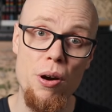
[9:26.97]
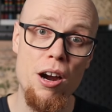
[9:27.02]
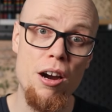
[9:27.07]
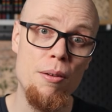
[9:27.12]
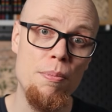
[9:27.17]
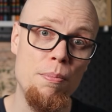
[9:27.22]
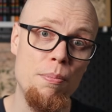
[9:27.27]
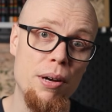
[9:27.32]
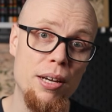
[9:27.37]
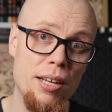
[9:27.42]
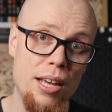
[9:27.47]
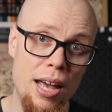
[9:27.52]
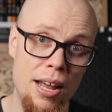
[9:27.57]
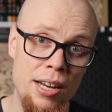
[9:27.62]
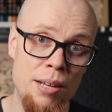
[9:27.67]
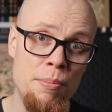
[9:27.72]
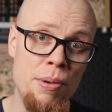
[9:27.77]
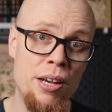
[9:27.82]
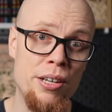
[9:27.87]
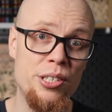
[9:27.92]
are, by
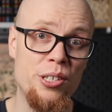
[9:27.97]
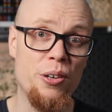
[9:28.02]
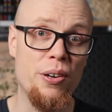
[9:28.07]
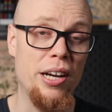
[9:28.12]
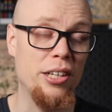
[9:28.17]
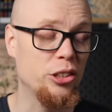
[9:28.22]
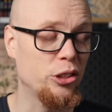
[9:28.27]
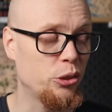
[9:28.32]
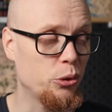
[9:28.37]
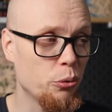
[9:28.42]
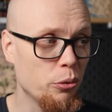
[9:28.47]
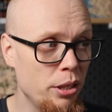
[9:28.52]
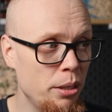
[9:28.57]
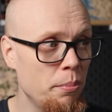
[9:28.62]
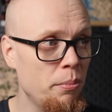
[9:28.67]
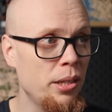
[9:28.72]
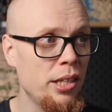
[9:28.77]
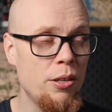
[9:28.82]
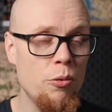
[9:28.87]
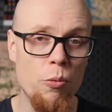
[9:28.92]
any measure,
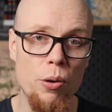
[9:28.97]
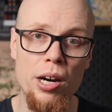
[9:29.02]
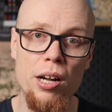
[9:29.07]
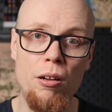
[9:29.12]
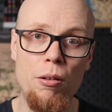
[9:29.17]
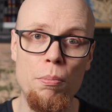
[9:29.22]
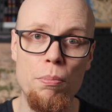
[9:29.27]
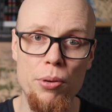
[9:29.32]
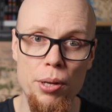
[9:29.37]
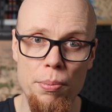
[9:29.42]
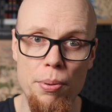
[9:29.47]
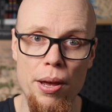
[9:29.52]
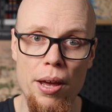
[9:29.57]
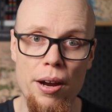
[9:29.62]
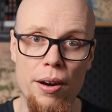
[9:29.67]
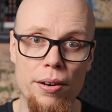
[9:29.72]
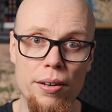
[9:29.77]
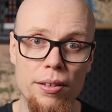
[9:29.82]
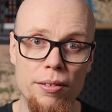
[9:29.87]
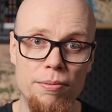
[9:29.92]
extremely well
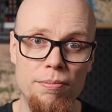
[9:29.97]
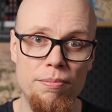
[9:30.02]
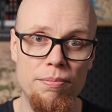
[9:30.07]
prepared.